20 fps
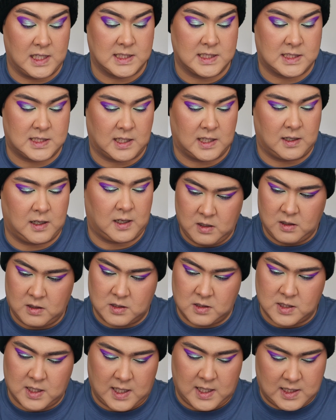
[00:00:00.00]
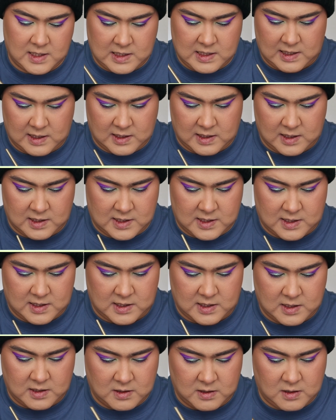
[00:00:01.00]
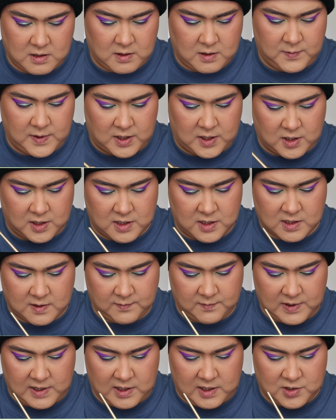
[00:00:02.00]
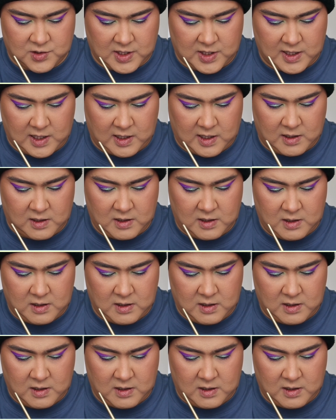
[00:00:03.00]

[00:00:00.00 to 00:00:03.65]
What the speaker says: is stunning, because it has like this... Oh my god, it's completely dried out.